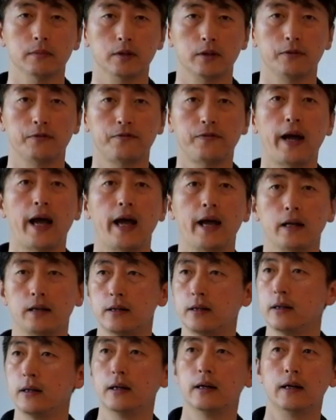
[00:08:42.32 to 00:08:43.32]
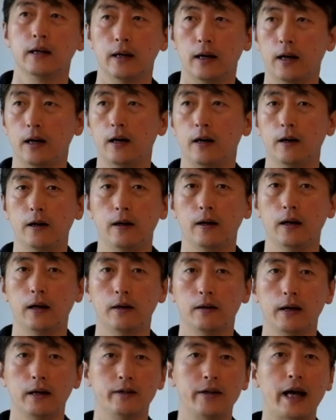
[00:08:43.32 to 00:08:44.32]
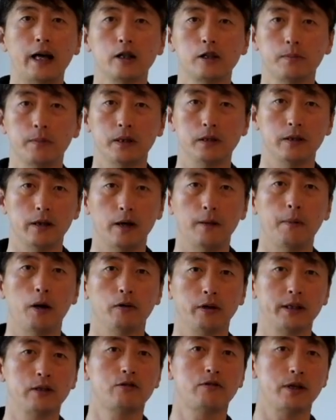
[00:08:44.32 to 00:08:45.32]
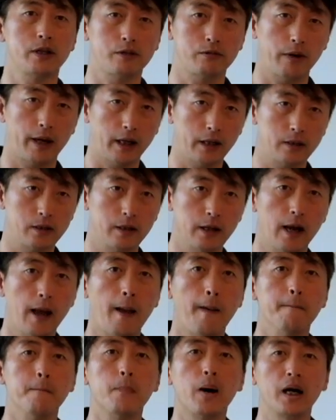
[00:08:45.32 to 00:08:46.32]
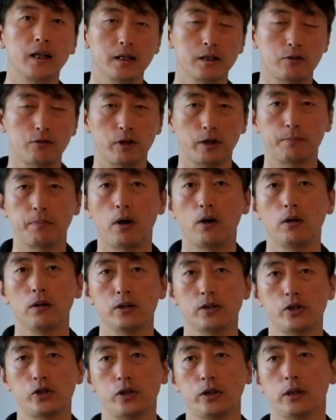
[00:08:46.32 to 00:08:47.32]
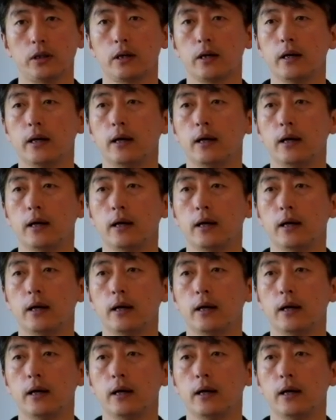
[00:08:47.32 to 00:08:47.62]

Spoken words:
the Fed announcement about interest rates, monetary policy,